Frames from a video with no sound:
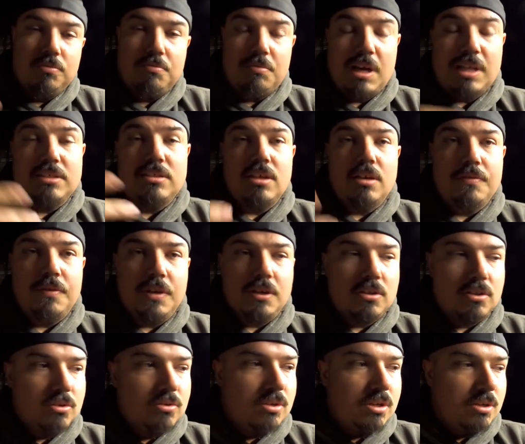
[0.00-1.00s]
myself
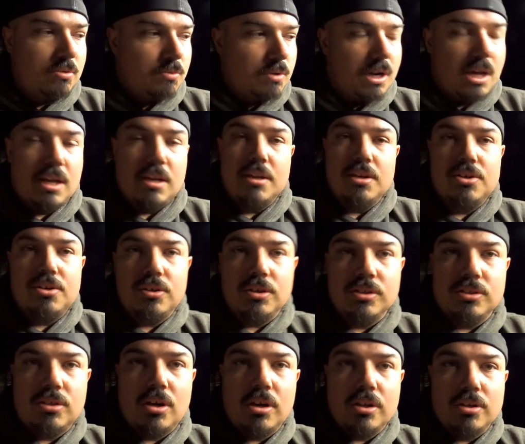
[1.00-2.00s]
included, when I
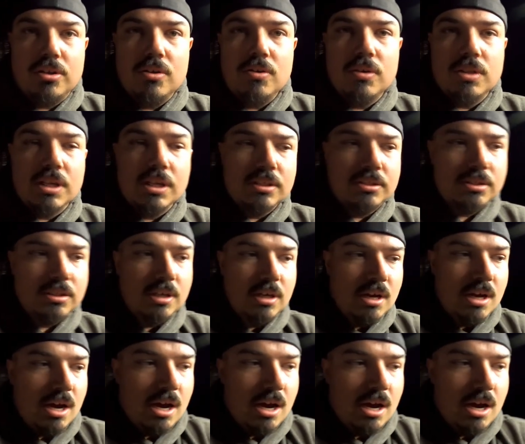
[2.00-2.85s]
initially started doing this,